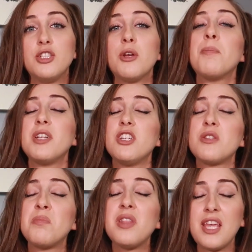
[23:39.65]
But
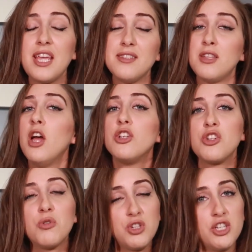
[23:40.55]
just please
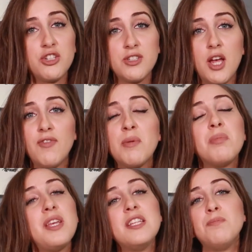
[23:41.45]
don't judge yourself,
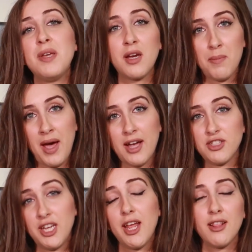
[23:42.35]
and please be
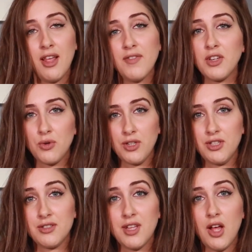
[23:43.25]
compassionate and loving towards
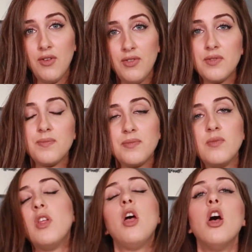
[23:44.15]
yourself.
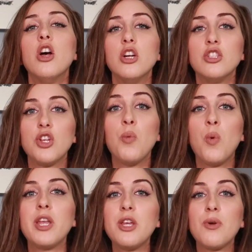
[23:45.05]
So
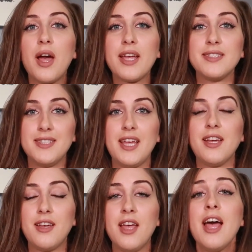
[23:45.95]
what do you guys
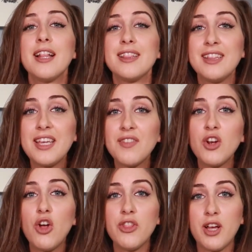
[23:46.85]
think? Leave
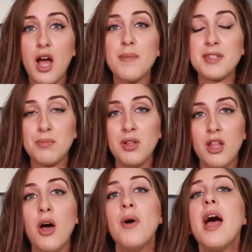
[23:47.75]
it all in the comments
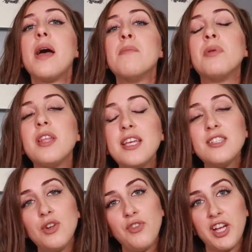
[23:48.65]
below, and
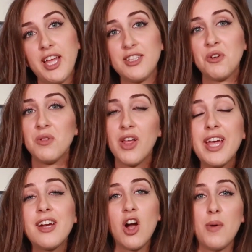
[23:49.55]
please don't forget to
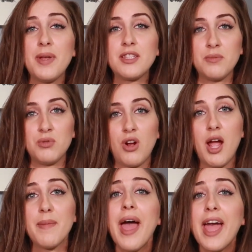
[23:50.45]
like, comment,
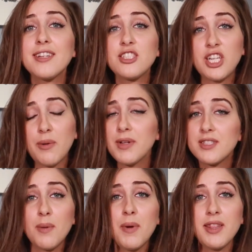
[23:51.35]
subscribe, and share
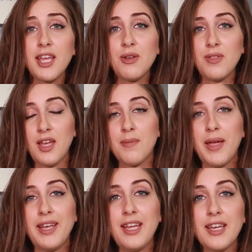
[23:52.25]
with someone that you think
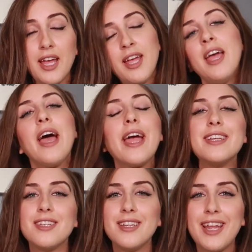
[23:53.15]
may need it.
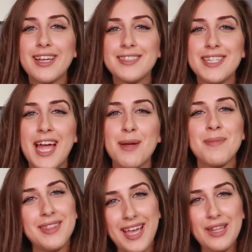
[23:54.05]
Until next
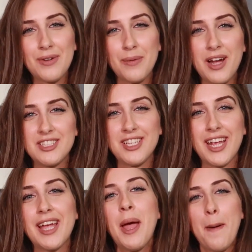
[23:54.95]
time, thanks for
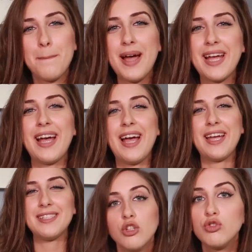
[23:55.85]
watching. Bye
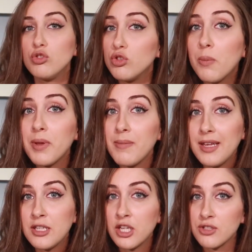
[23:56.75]
guys. Don't be
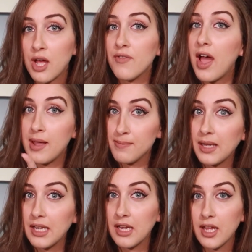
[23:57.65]
mean to yourself. I mean